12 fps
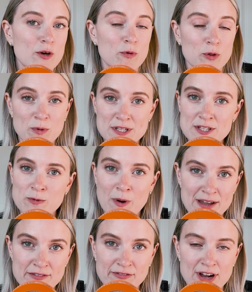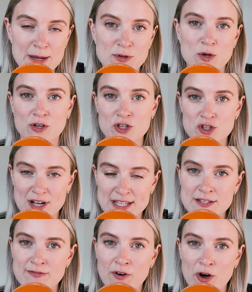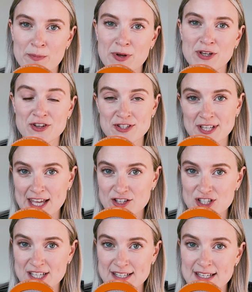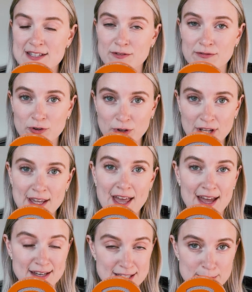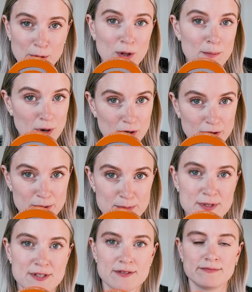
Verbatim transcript: With Uizard Wireframe, you can transform your sketches into fully editable mockups.